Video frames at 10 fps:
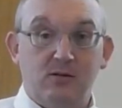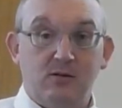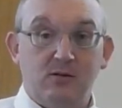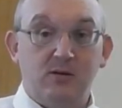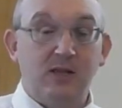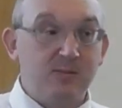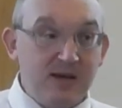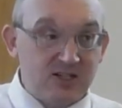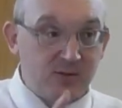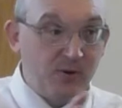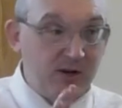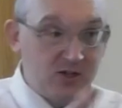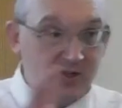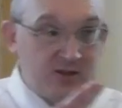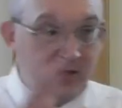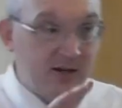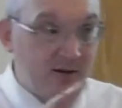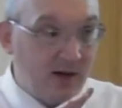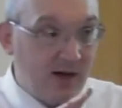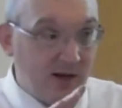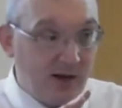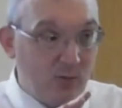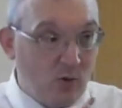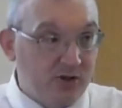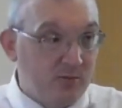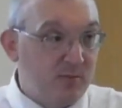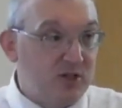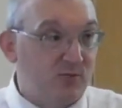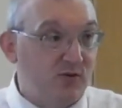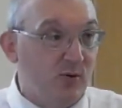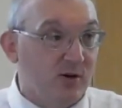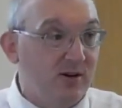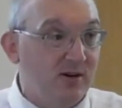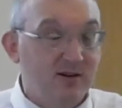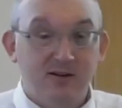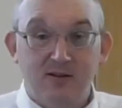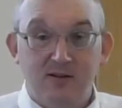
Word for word: And then he makes the point it's not that I, I, I want them to be fewer,